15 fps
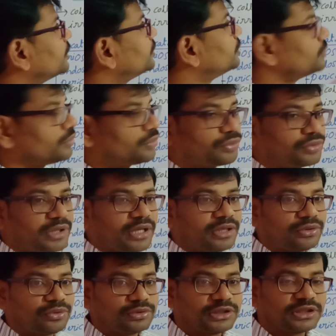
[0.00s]
Due to their
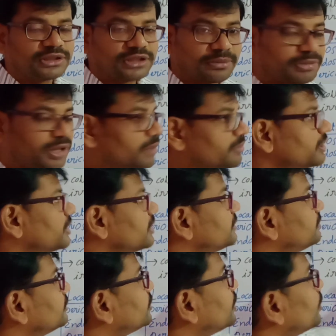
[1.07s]
using some
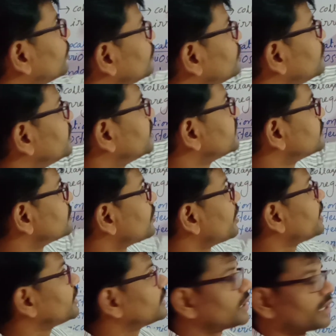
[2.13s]
chemicals without
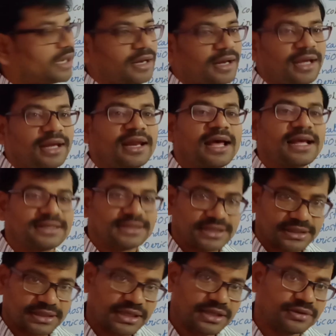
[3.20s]
destroying the
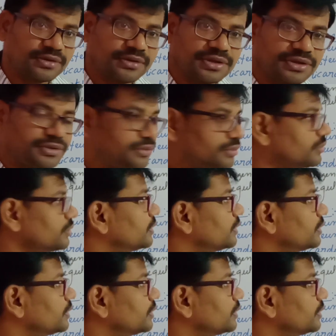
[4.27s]
elastic connective tissue.